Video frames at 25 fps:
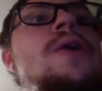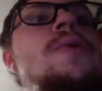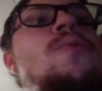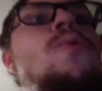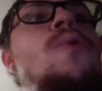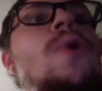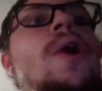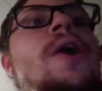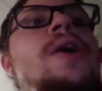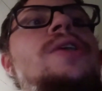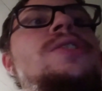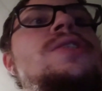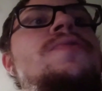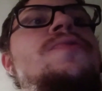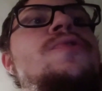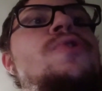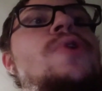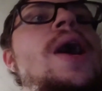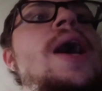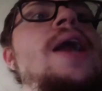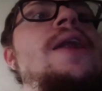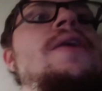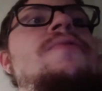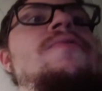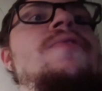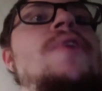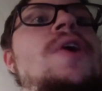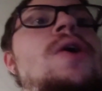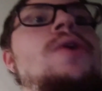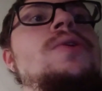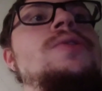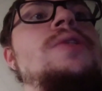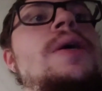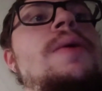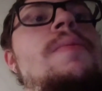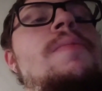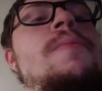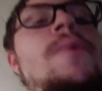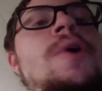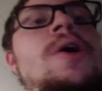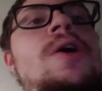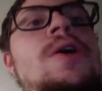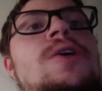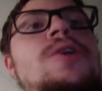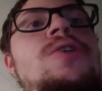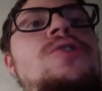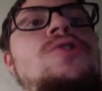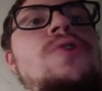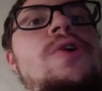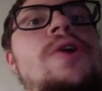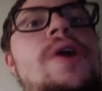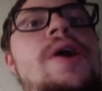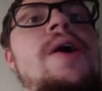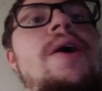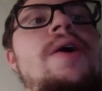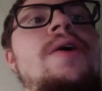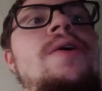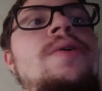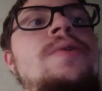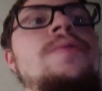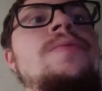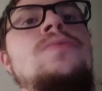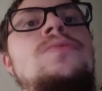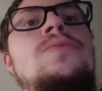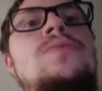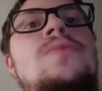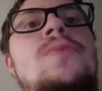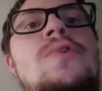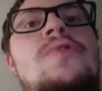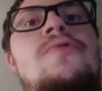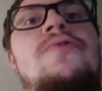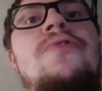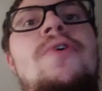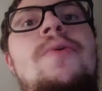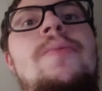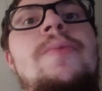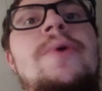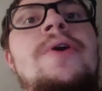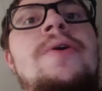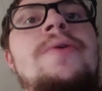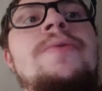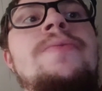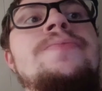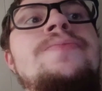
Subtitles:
whereas if you hadn't followed them. So yeah, you feel me?